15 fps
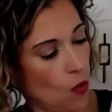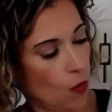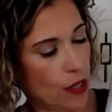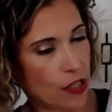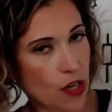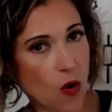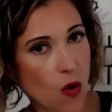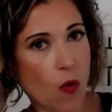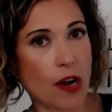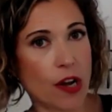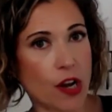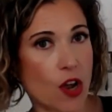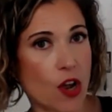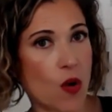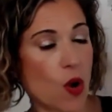we don't want
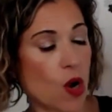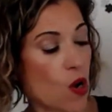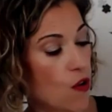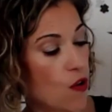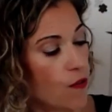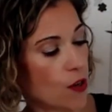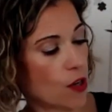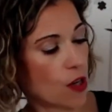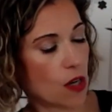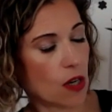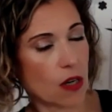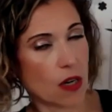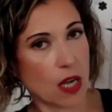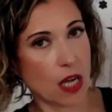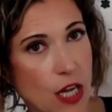to go
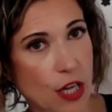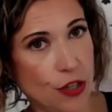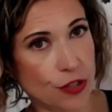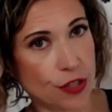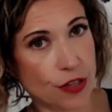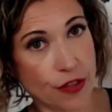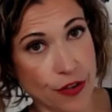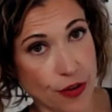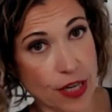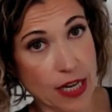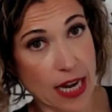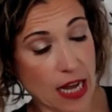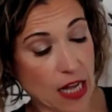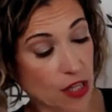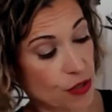over 130
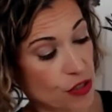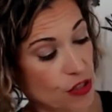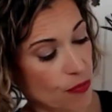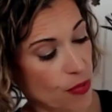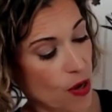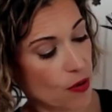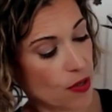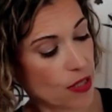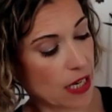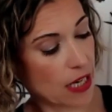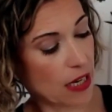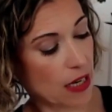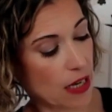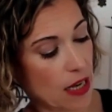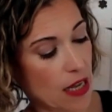calories of
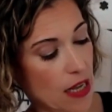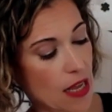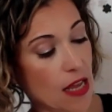protein